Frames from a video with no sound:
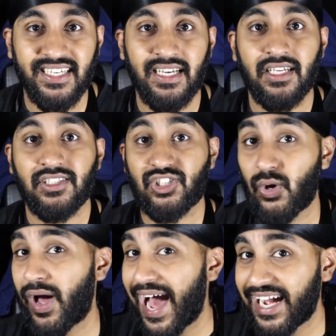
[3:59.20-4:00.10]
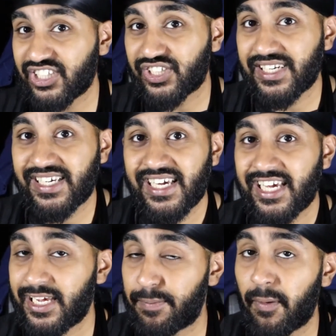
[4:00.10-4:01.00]
So actually,
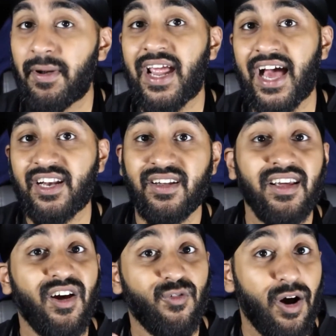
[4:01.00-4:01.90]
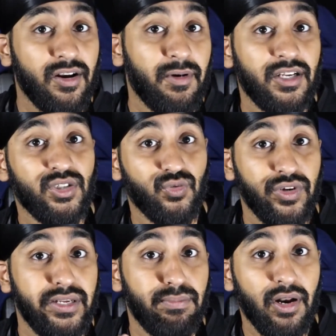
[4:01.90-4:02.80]
he probably had around about
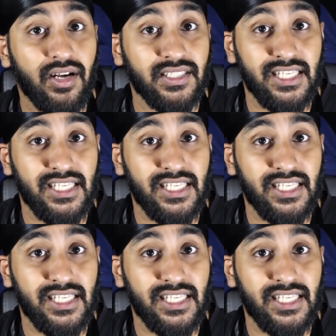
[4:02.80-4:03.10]
3+ key